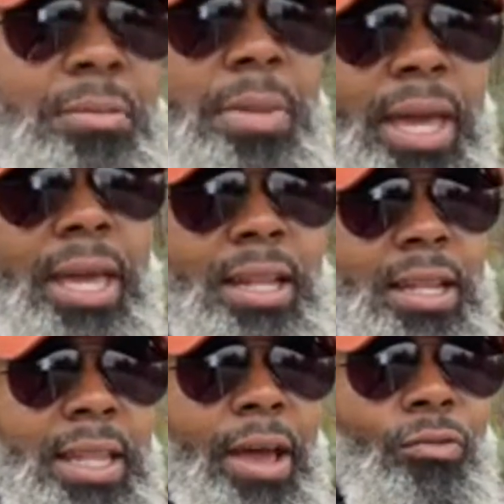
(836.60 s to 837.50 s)
man,
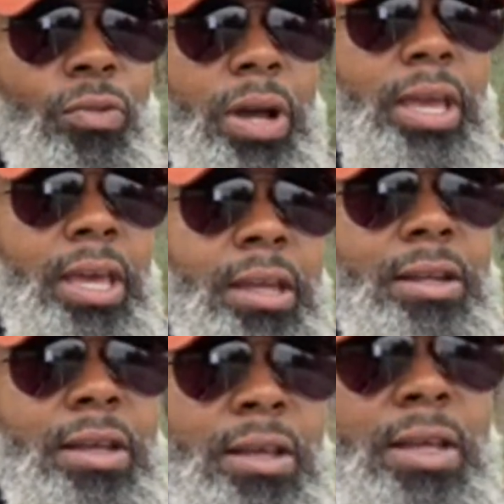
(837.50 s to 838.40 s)
that rugged,
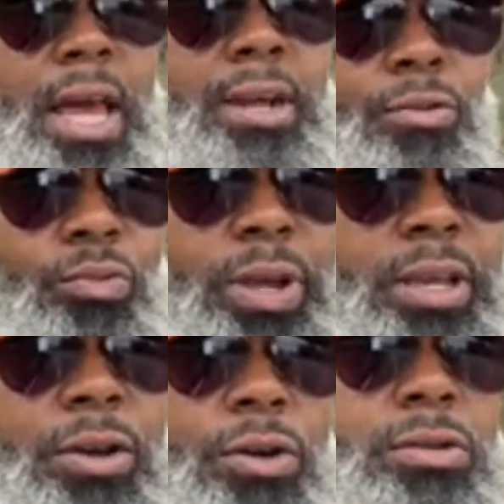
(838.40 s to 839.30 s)
kind of
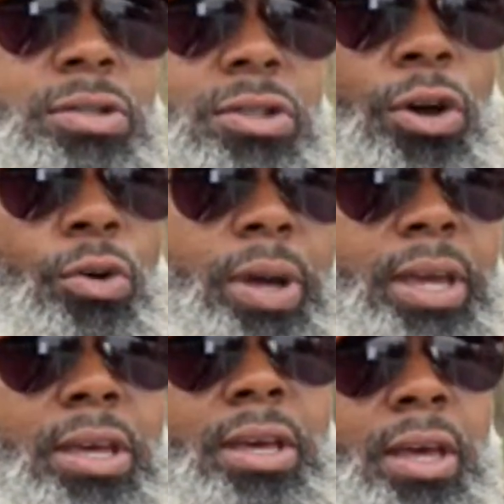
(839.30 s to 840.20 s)
regal, stoic,
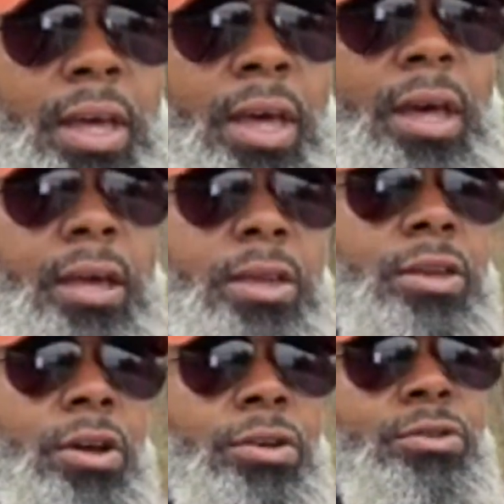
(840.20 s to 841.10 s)

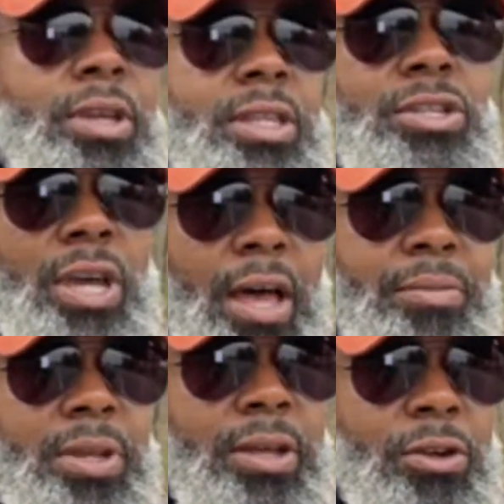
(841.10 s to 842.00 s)
you get the
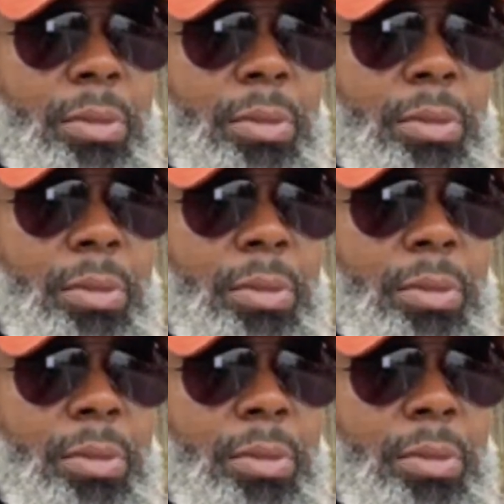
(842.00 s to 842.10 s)
job done no